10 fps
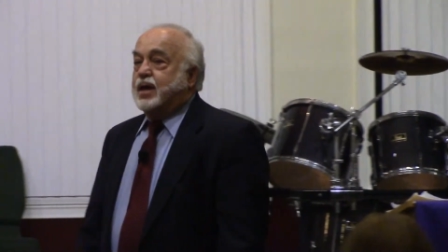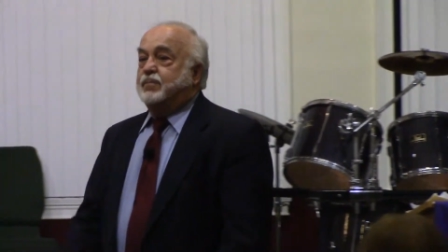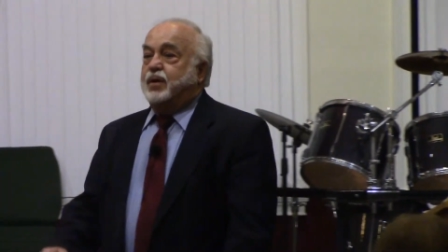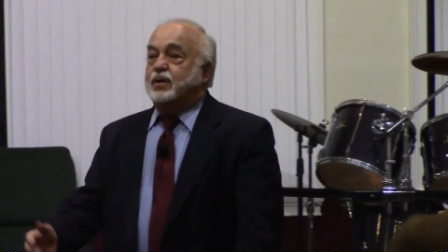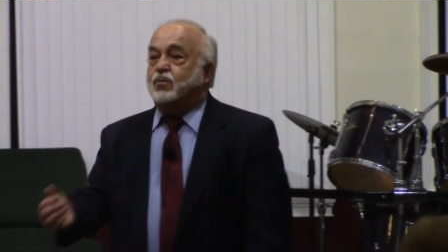
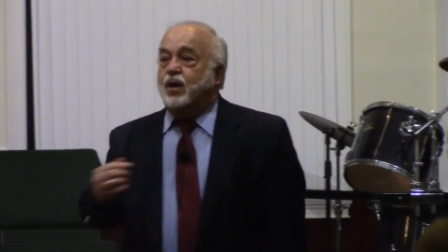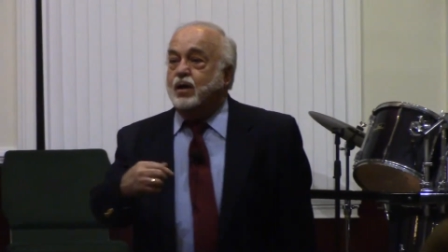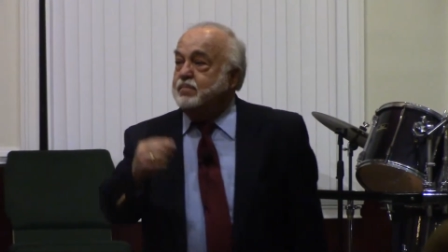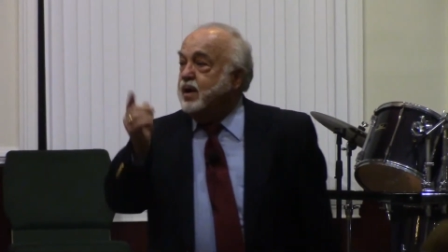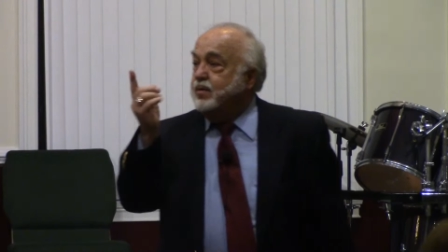and
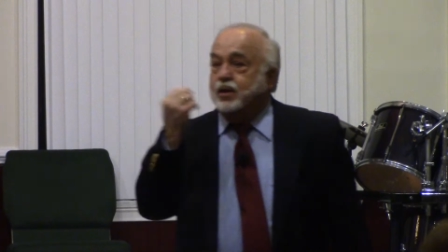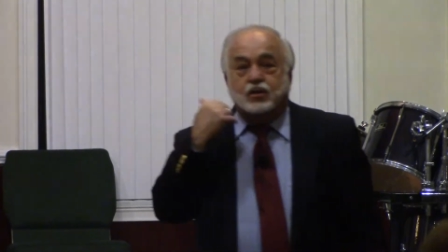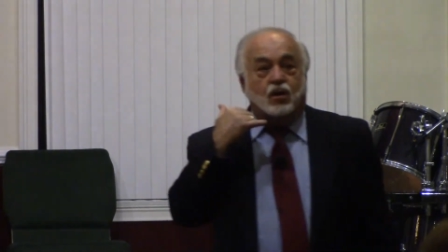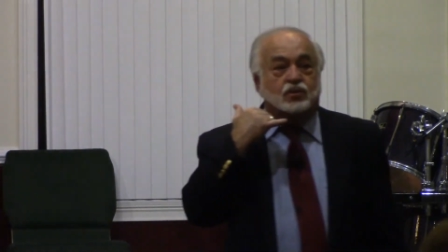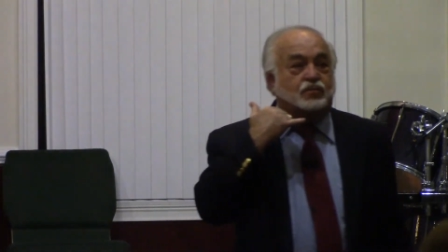meanwhile, Mary
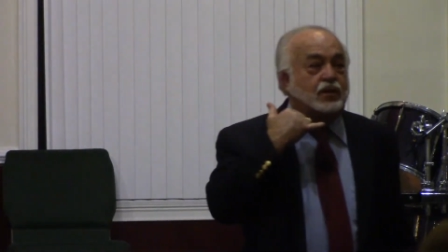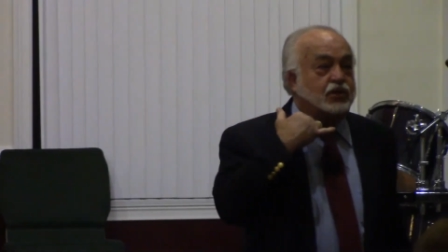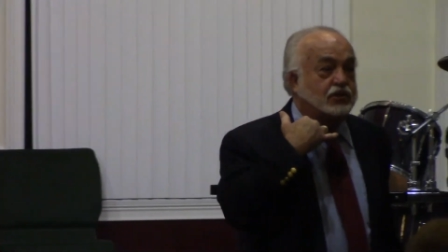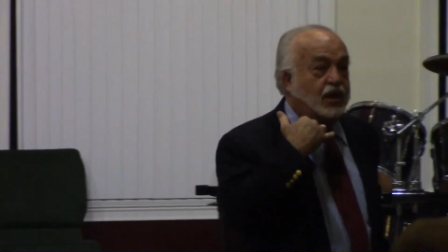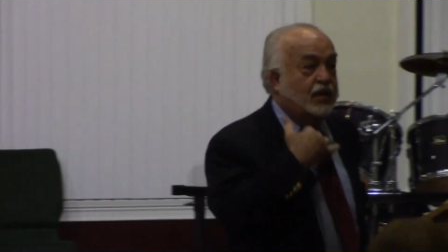calls me,
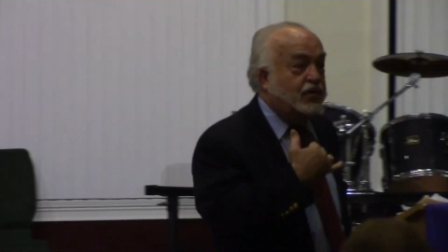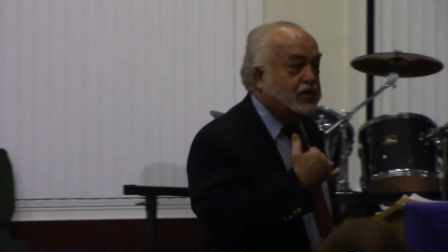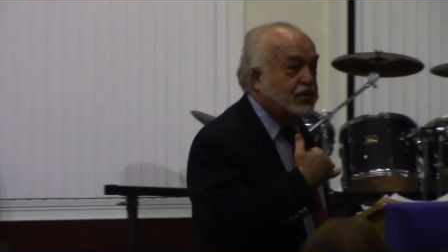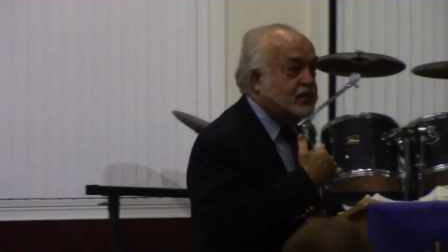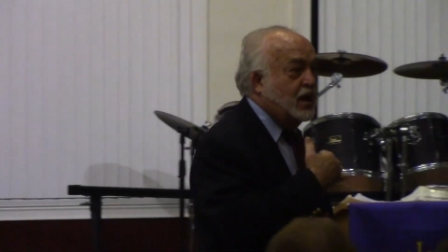did you have a
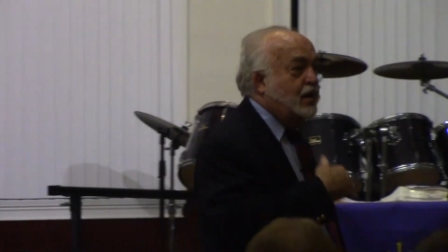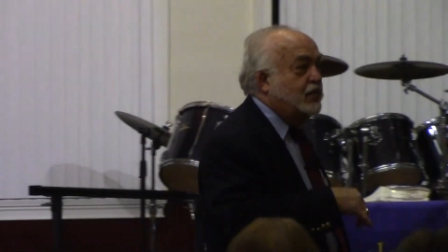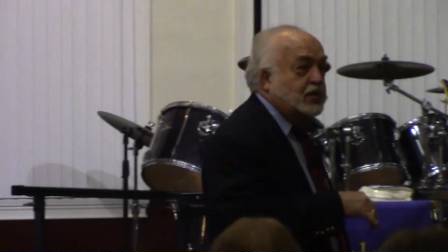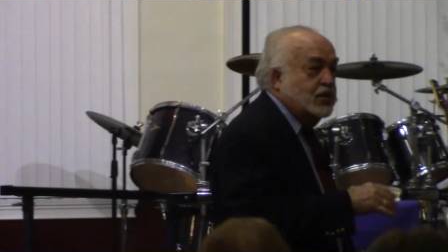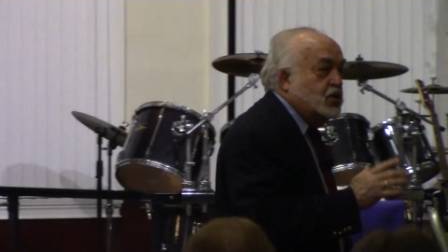good time?